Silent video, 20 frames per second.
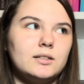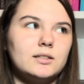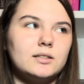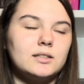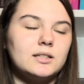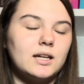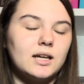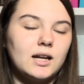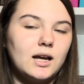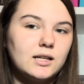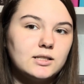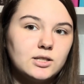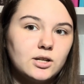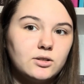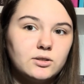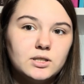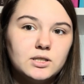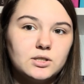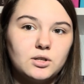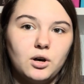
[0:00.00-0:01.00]
can I turn
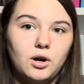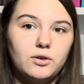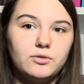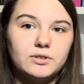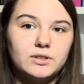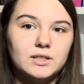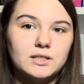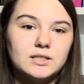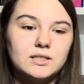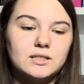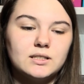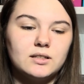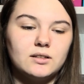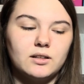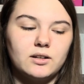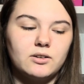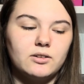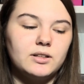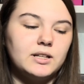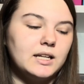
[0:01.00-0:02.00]
this off and listen to
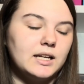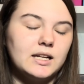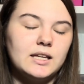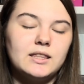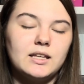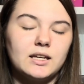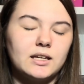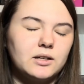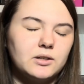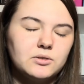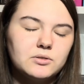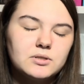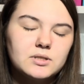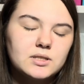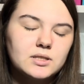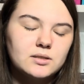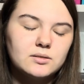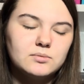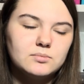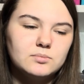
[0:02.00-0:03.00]
literally anything
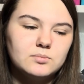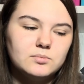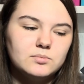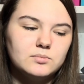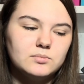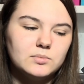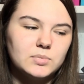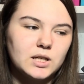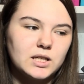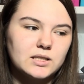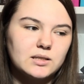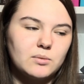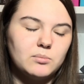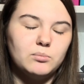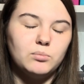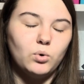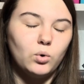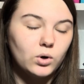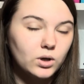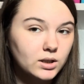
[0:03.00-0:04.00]
else? Because I'm
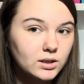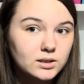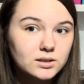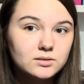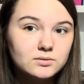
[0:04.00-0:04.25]
bored.